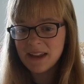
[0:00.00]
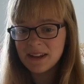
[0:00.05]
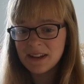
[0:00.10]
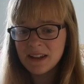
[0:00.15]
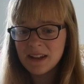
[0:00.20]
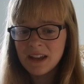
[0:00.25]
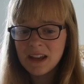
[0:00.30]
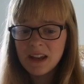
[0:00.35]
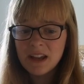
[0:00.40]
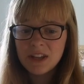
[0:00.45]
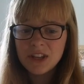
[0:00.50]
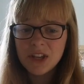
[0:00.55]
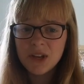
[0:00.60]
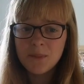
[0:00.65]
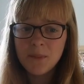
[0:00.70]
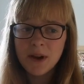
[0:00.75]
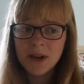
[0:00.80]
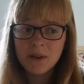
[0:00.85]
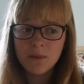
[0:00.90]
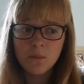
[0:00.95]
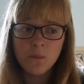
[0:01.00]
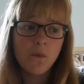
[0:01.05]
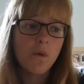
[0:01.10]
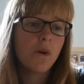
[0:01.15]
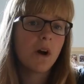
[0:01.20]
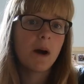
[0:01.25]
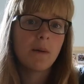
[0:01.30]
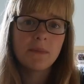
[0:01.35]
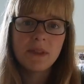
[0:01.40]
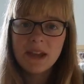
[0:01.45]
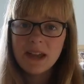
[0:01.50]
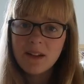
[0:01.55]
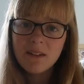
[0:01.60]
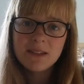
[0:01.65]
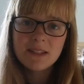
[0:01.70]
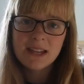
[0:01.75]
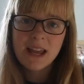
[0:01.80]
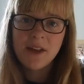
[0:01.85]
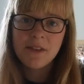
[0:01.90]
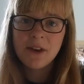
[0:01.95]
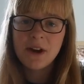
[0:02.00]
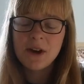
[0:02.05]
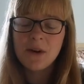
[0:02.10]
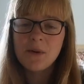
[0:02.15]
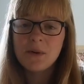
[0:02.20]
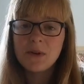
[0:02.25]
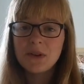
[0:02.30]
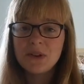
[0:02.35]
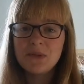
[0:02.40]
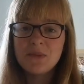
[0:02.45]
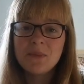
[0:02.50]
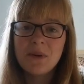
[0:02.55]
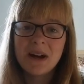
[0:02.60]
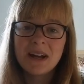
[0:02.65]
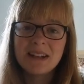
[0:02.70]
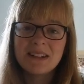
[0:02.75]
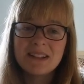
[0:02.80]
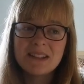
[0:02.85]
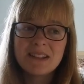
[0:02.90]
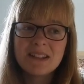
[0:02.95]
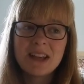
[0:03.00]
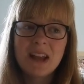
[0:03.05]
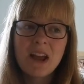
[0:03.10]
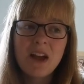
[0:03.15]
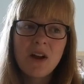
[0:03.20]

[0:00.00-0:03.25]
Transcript: then you might walk up the hill together or you might